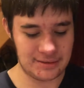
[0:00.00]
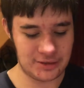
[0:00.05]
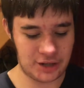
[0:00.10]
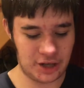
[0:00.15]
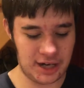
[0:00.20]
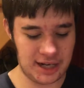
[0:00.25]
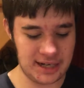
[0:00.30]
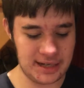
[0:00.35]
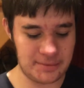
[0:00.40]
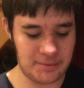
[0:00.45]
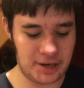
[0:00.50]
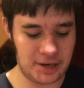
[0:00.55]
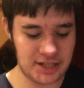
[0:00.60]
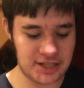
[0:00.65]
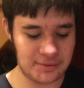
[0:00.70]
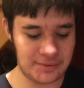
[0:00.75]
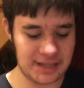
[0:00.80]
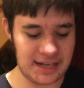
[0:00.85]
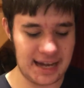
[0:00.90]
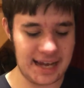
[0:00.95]
target a
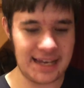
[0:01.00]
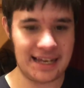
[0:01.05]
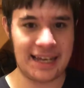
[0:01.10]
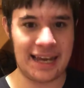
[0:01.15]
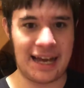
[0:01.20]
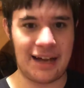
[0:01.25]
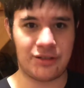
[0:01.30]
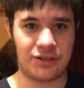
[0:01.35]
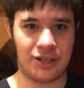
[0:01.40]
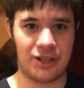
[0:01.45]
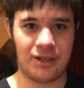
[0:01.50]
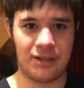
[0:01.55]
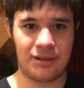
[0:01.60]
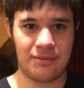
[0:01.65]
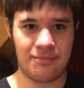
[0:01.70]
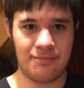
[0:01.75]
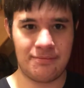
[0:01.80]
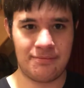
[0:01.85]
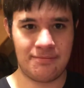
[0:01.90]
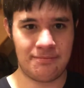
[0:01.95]
monster with an A counter,
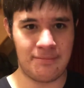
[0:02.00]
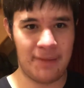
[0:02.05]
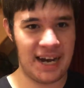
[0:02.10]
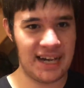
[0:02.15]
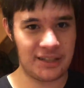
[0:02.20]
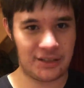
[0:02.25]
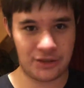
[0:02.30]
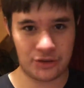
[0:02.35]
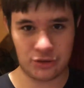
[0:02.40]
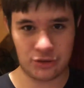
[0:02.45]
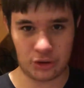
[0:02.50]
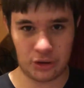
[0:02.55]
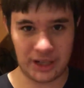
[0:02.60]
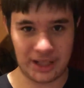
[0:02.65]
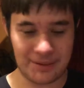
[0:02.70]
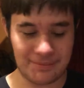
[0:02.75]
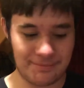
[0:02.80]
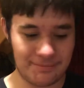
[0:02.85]
mind control it.